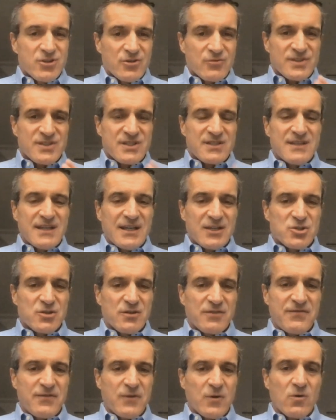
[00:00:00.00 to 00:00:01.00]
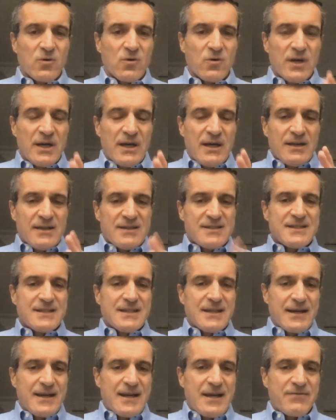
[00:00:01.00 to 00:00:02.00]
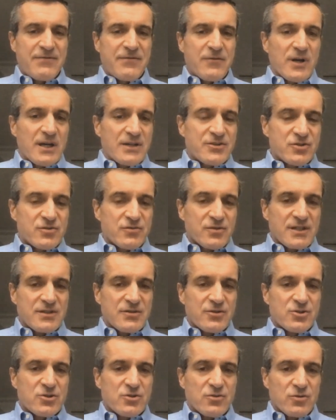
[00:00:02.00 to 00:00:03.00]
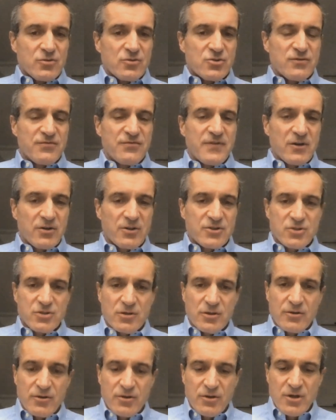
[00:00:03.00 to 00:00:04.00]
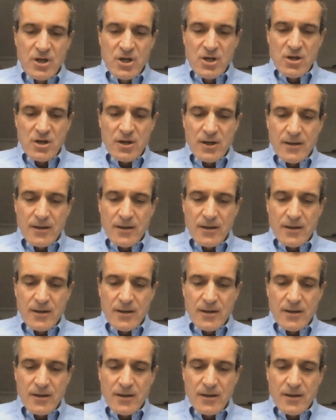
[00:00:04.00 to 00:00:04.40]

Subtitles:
So it was essential for CDNF for us to focus on